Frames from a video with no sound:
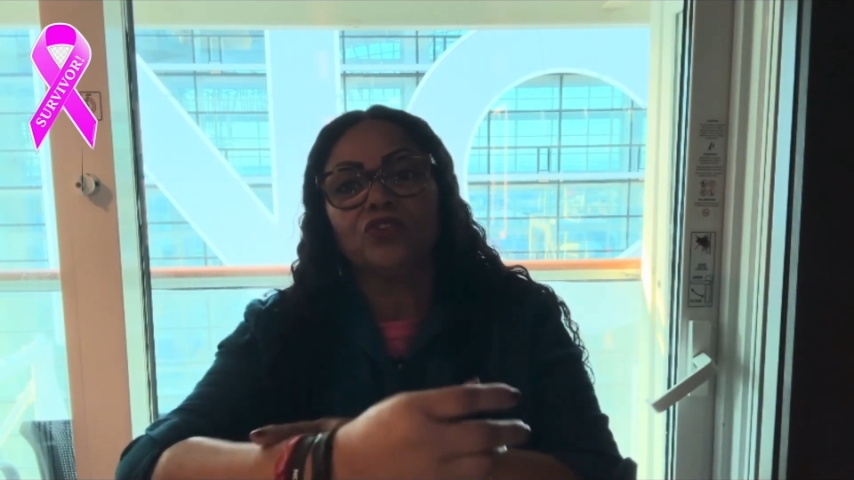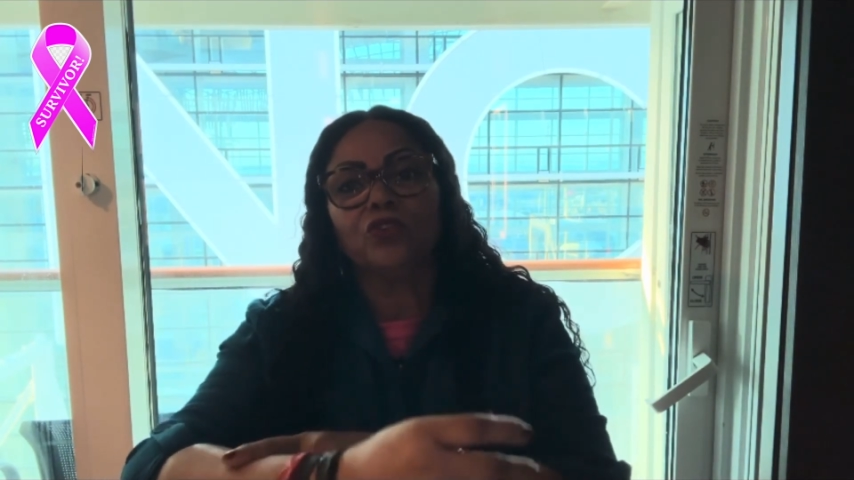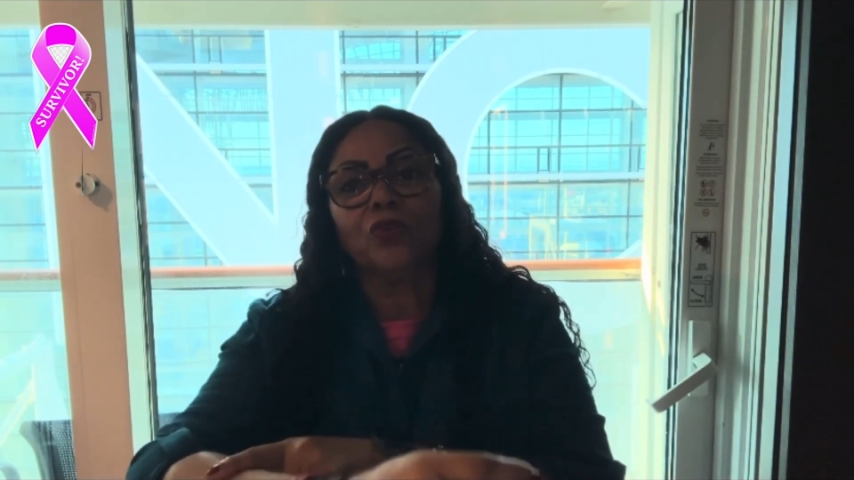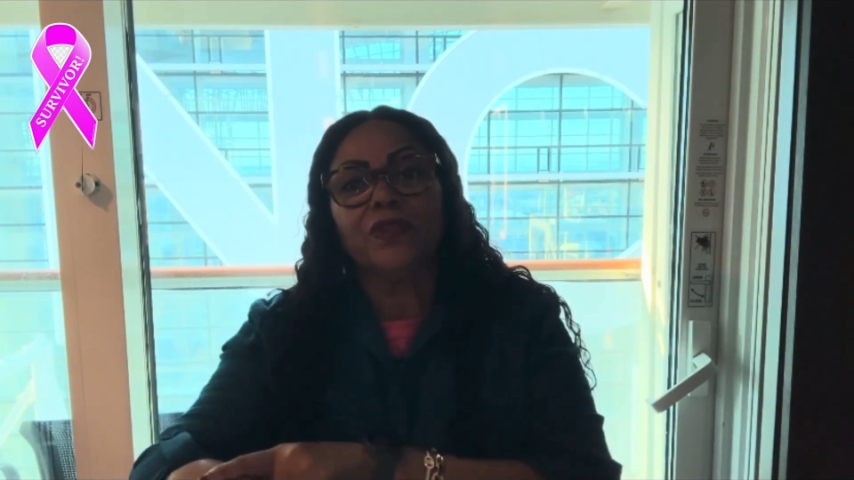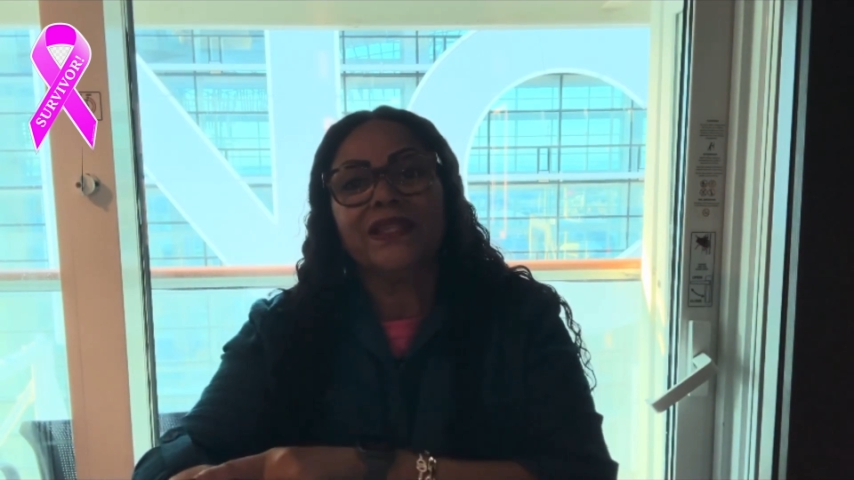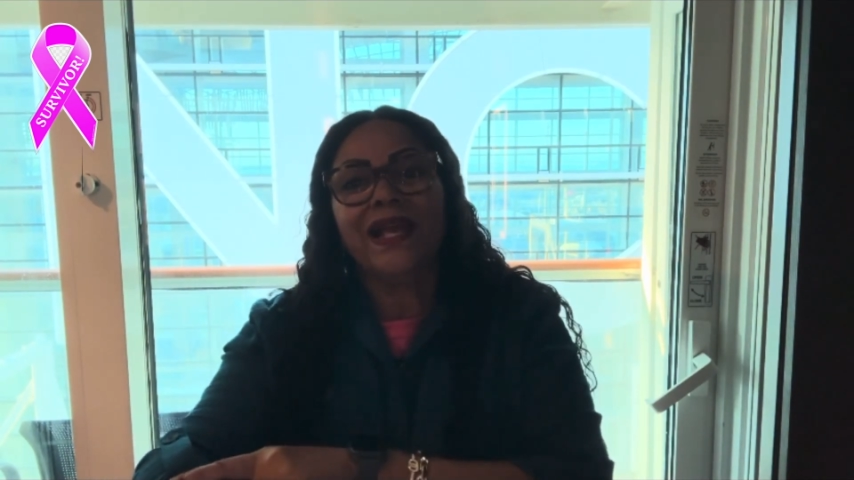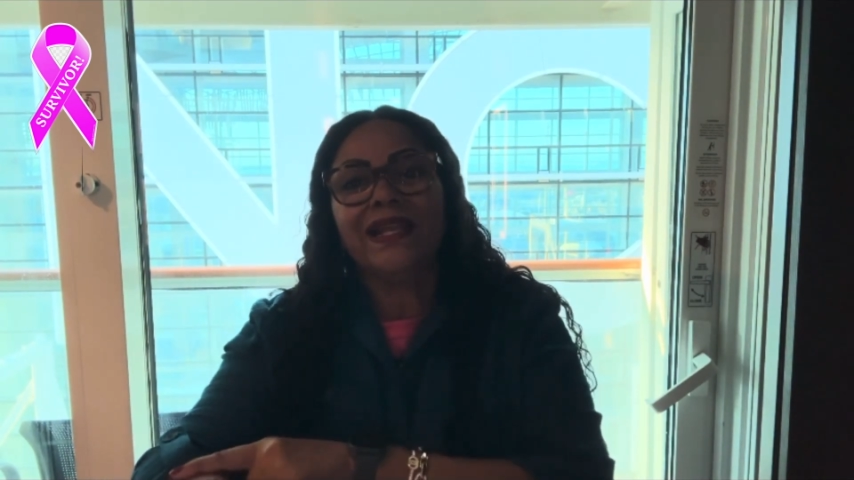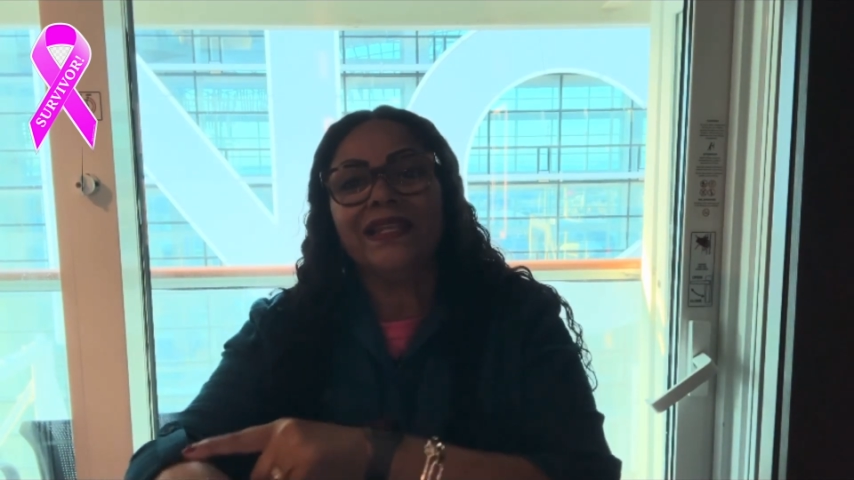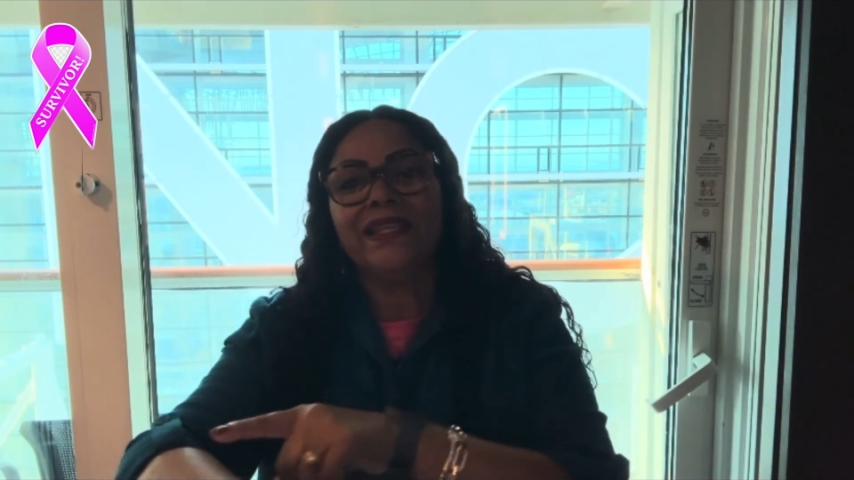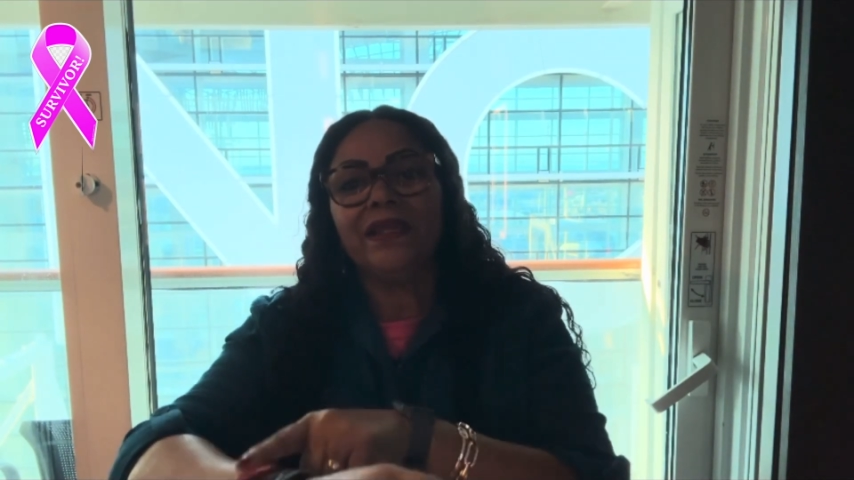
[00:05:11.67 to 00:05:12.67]
so
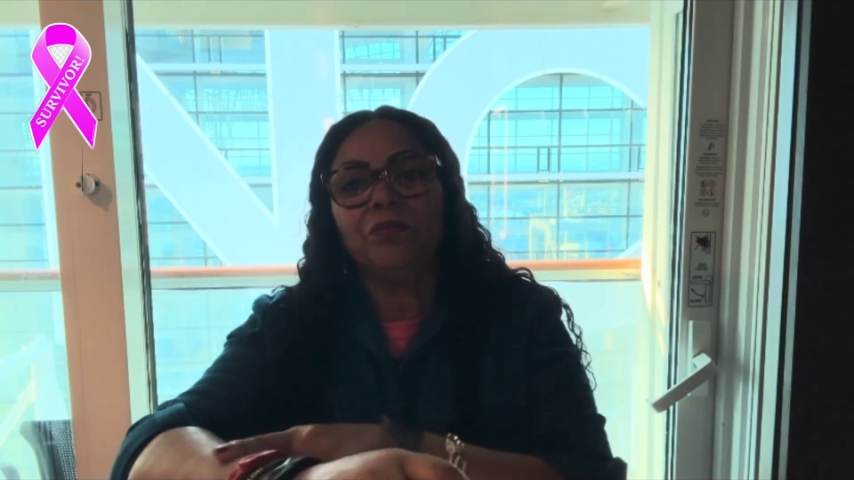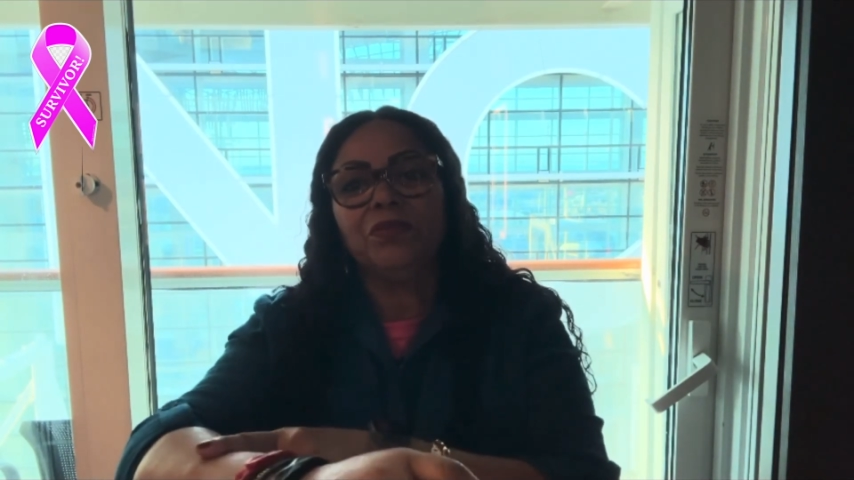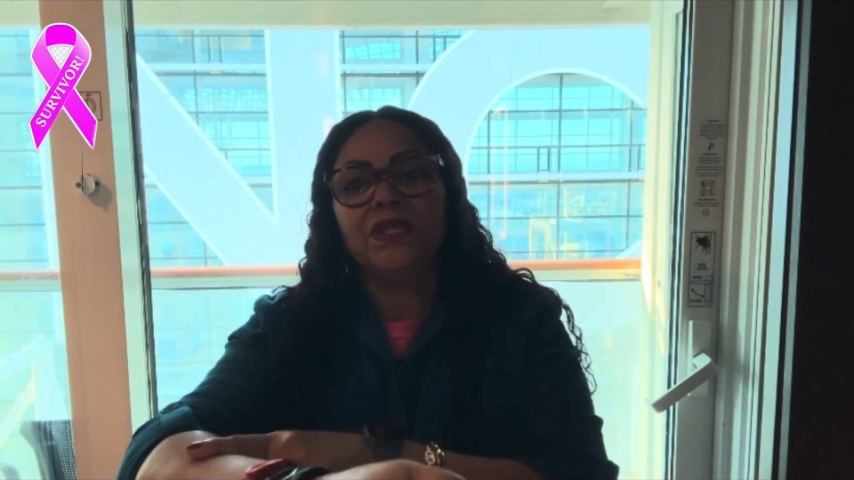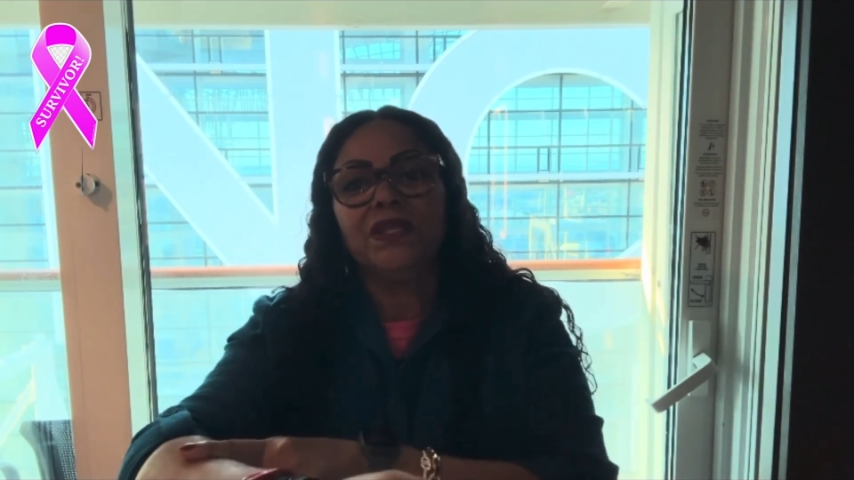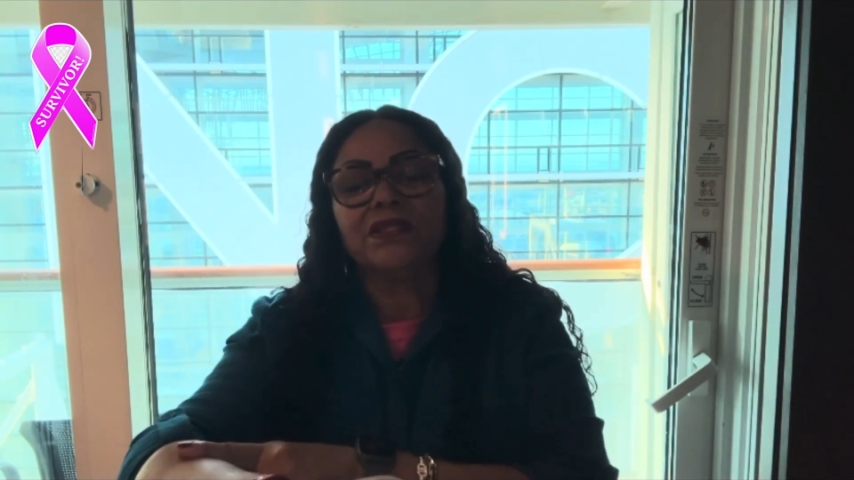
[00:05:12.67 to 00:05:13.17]
that keep the